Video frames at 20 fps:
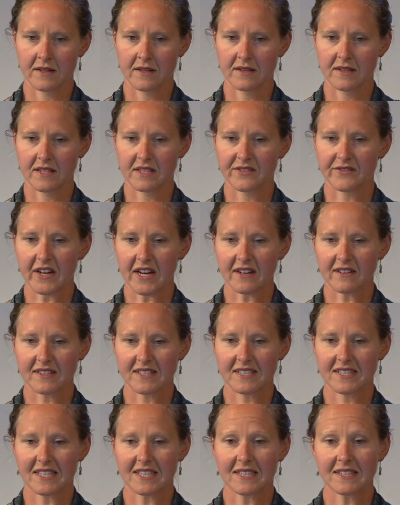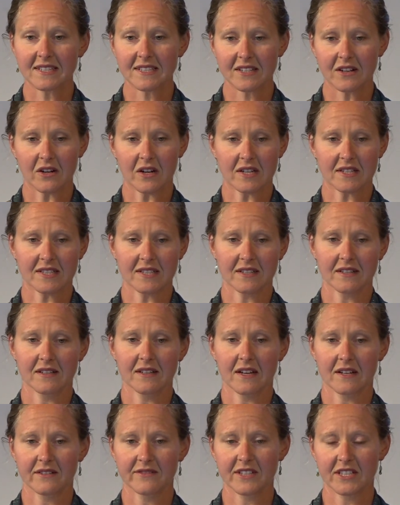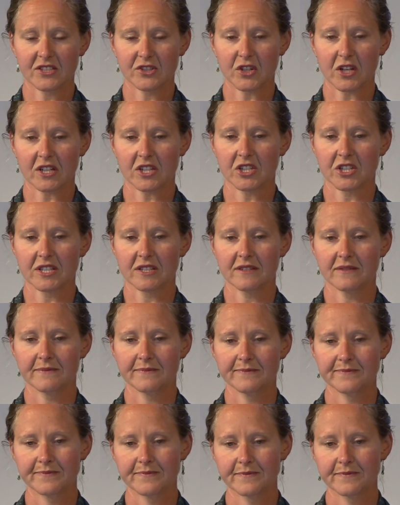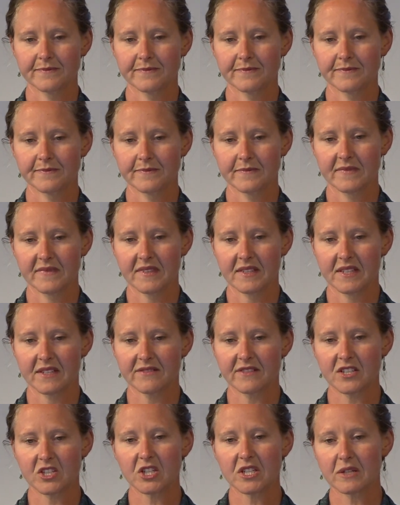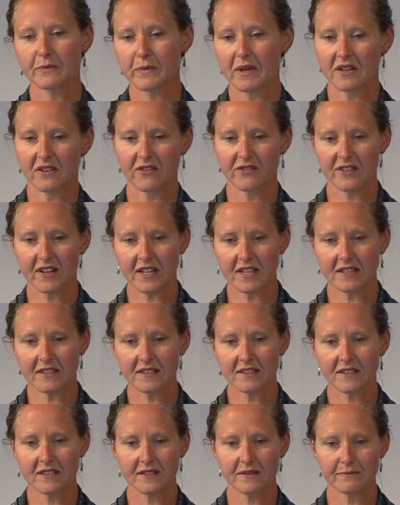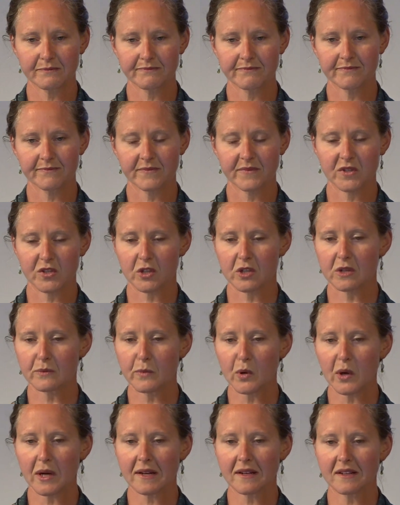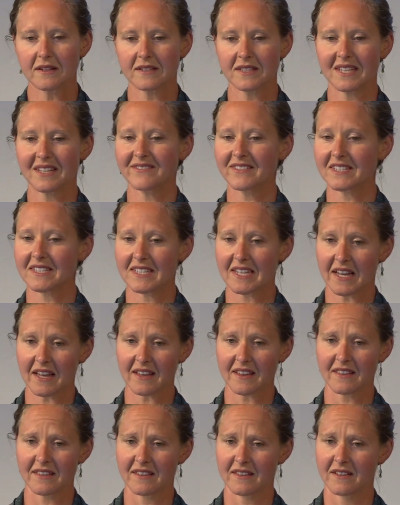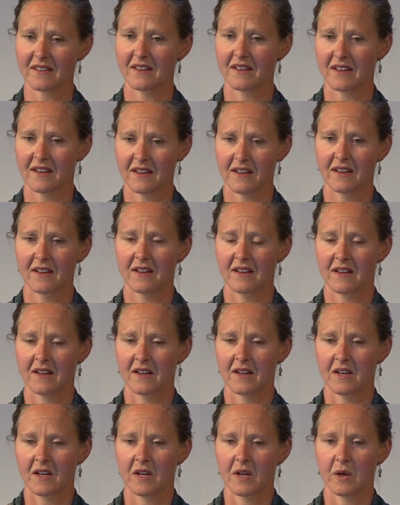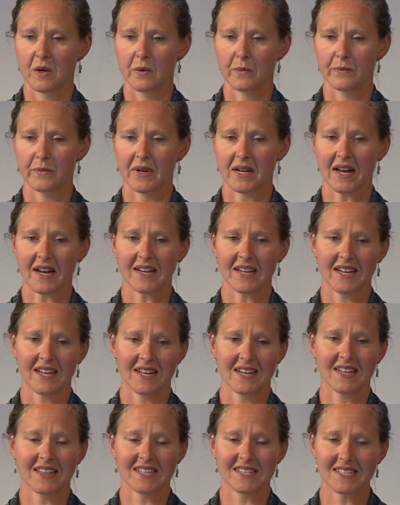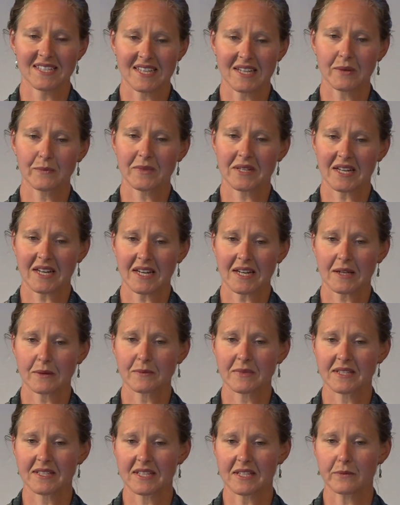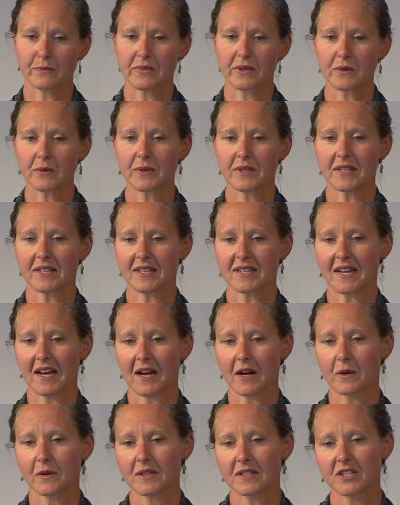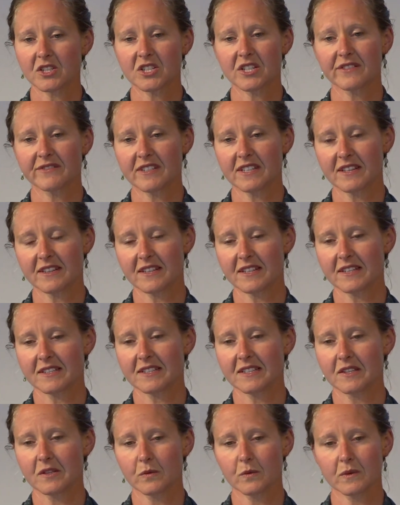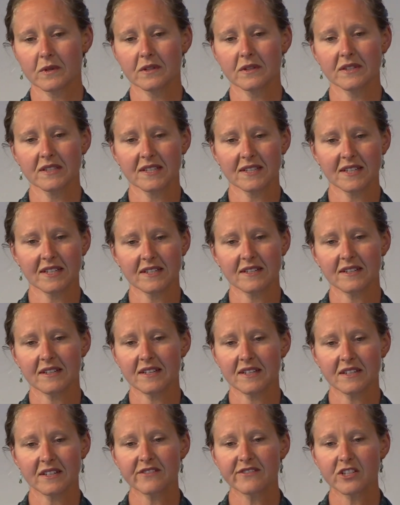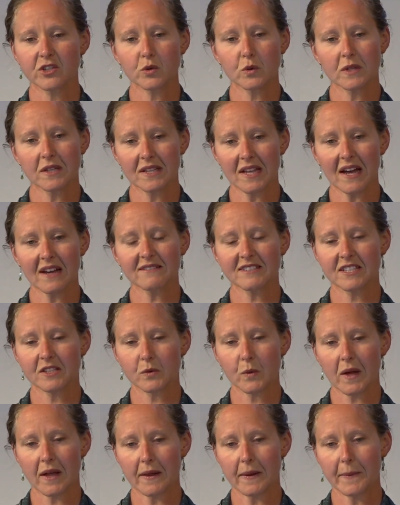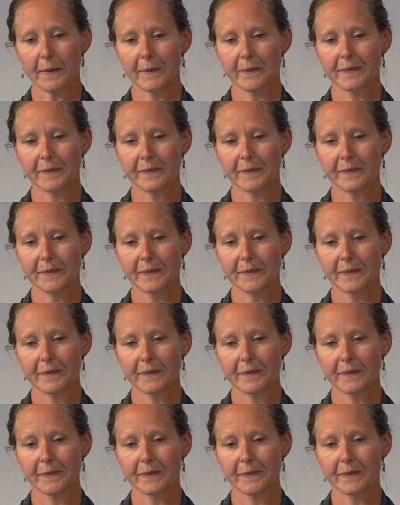This virus is causing a lot of destruction, division among friends, turmoil, even death. But I can at the same time see beauty in how it is shifting things in the world and in individual lives as well,